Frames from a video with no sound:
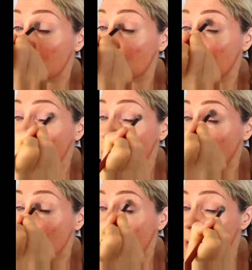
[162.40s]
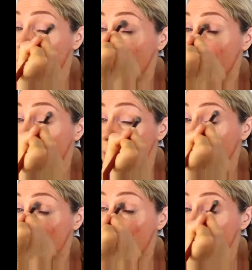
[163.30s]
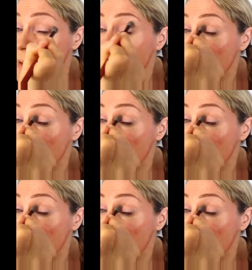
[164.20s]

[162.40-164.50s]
and I'm putting it lightly in the crease.